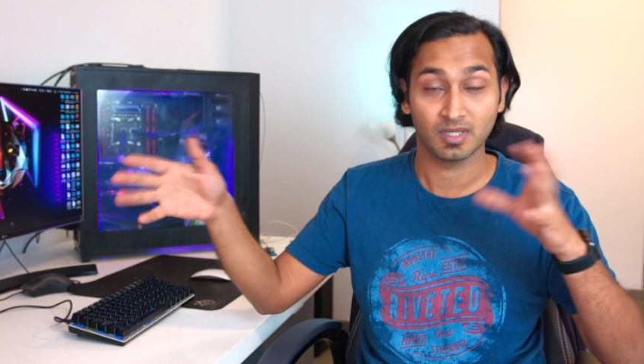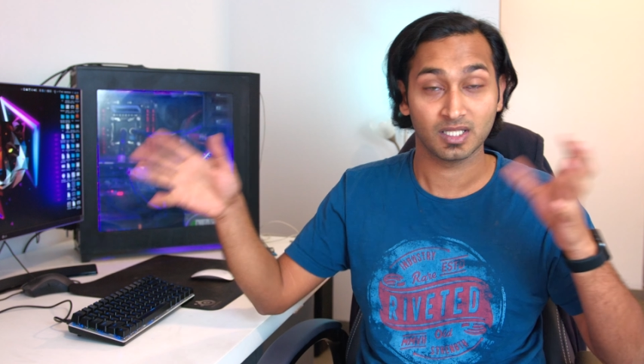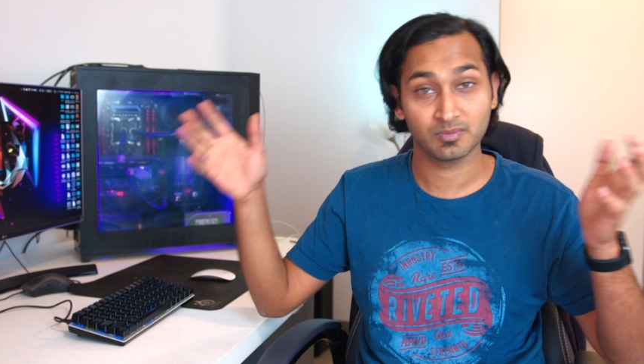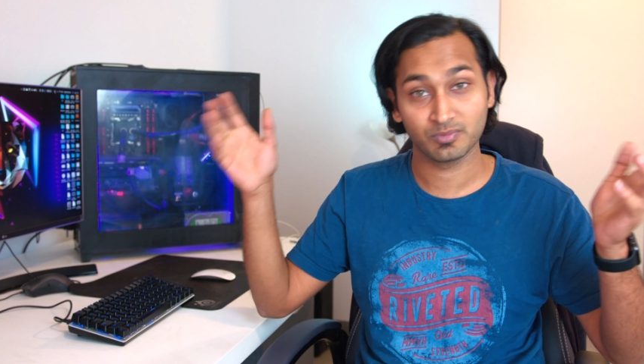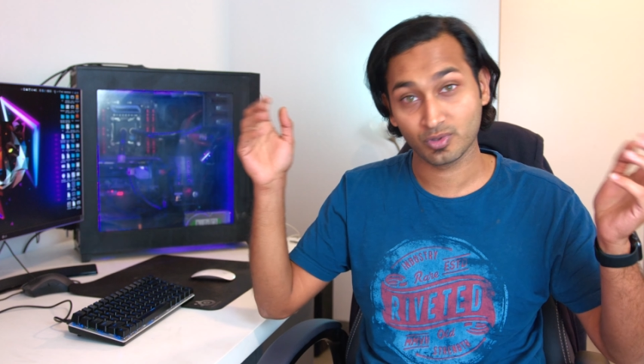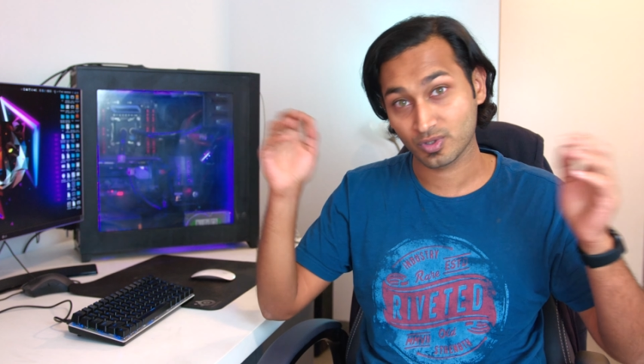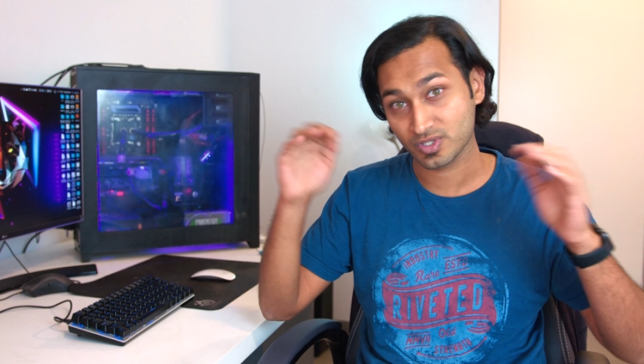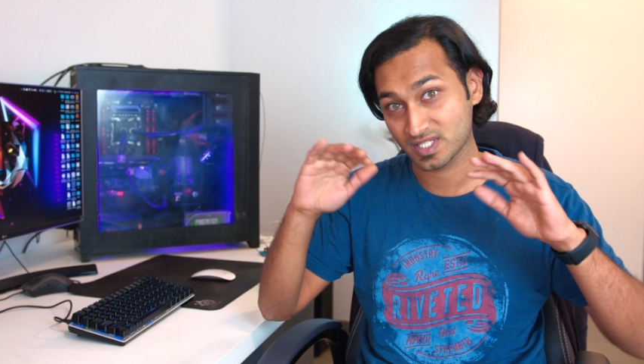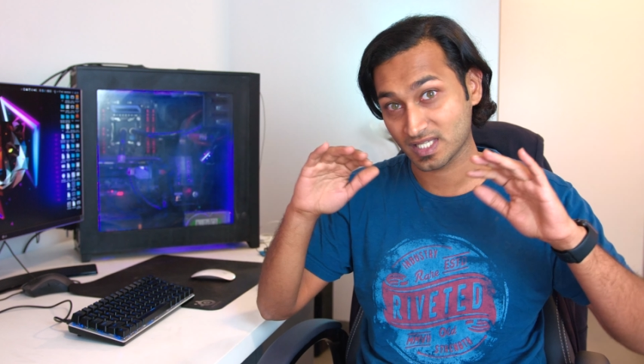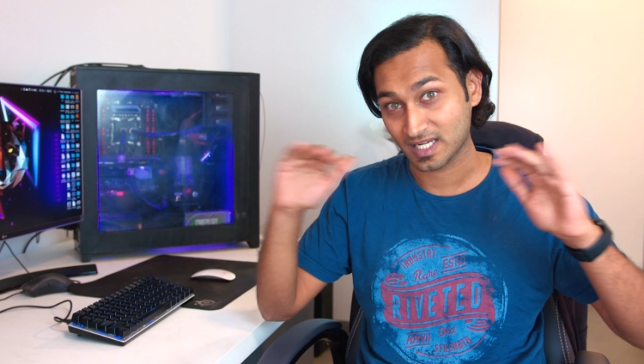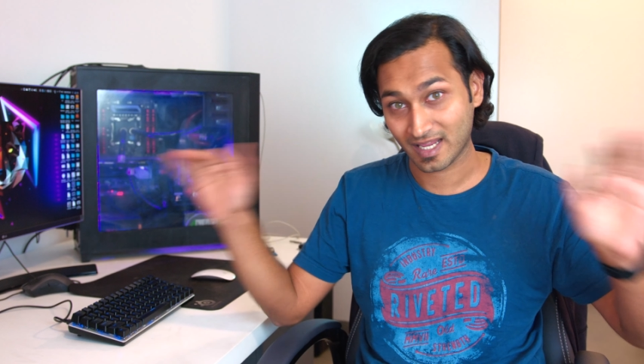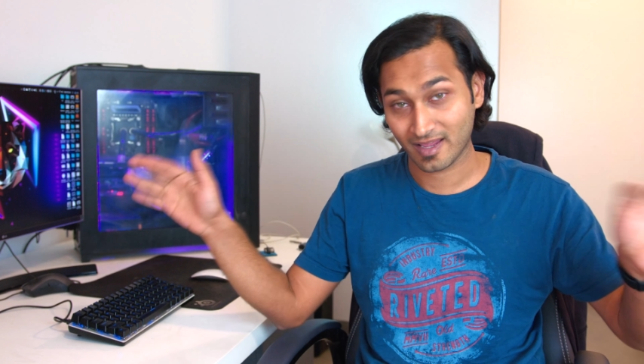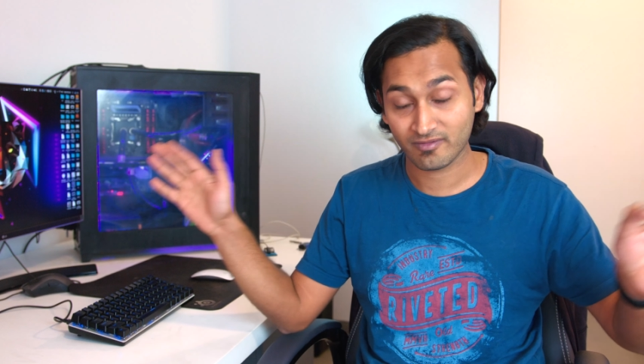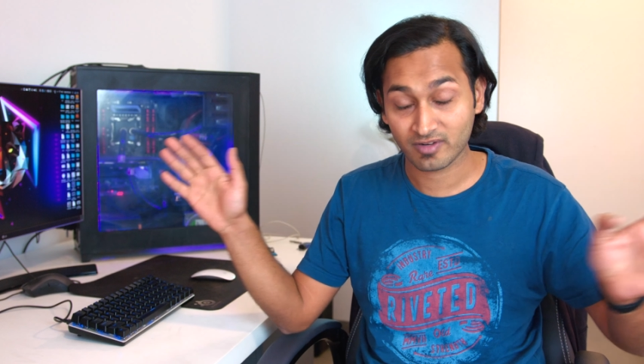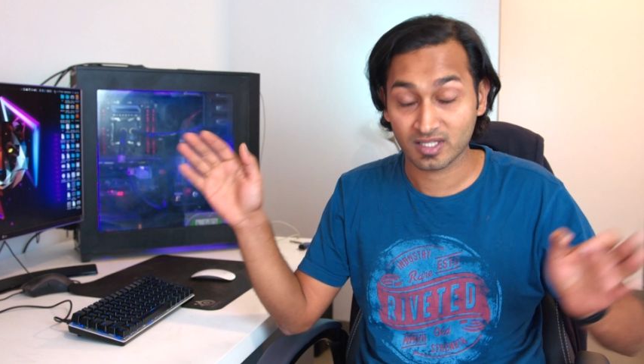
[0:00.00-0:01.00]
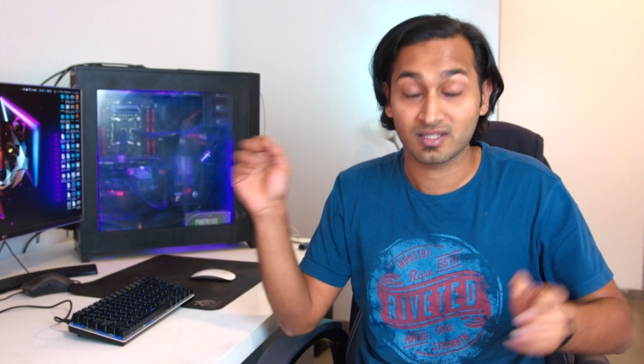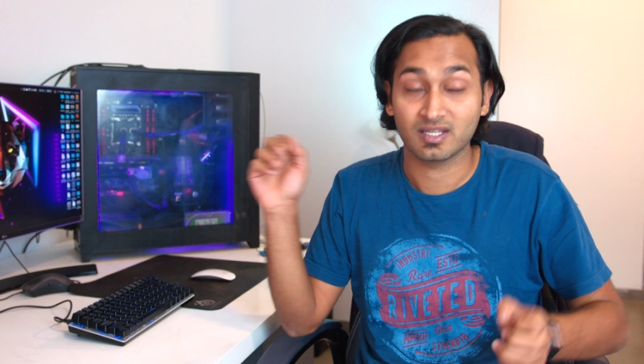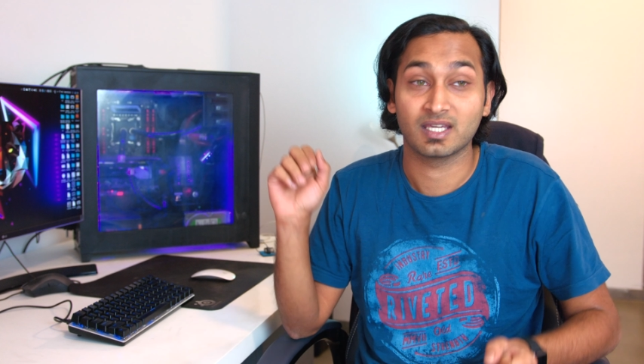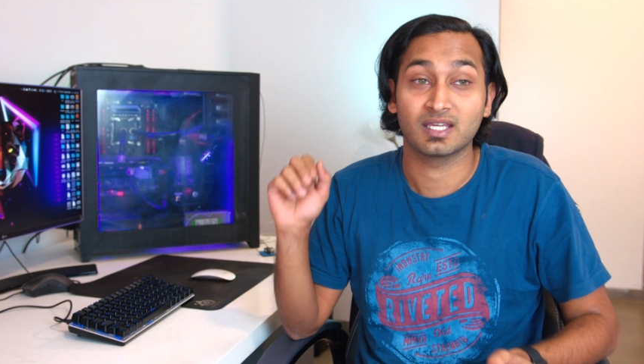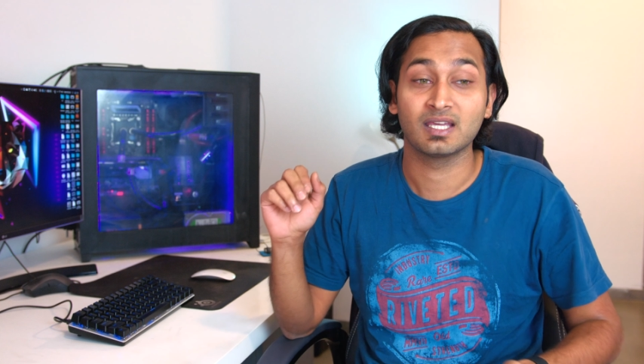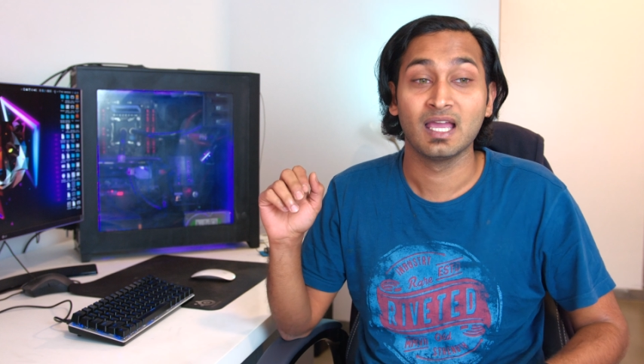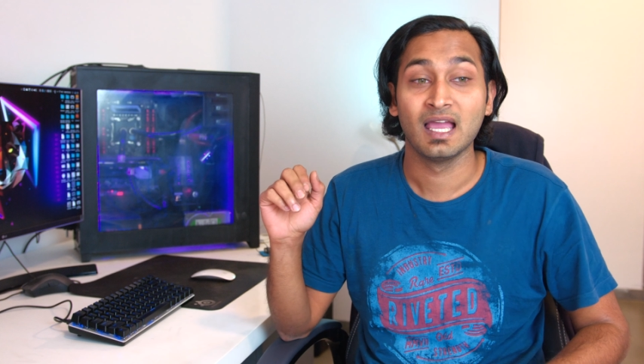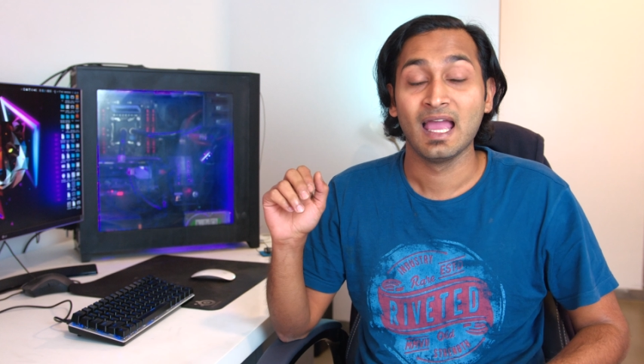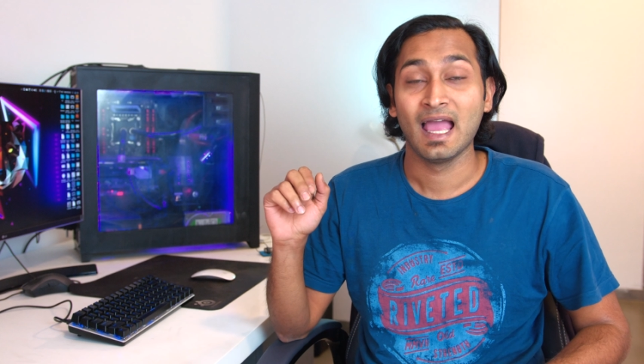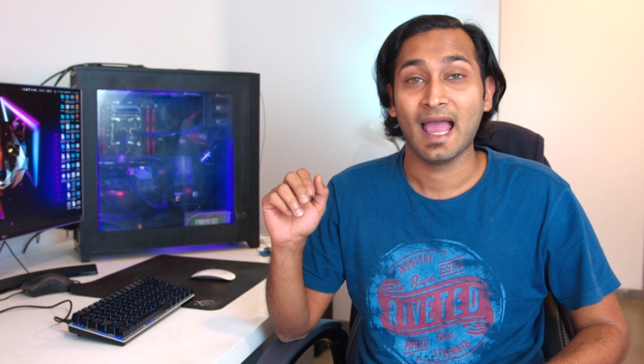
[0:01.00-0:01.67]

motherboards and everything,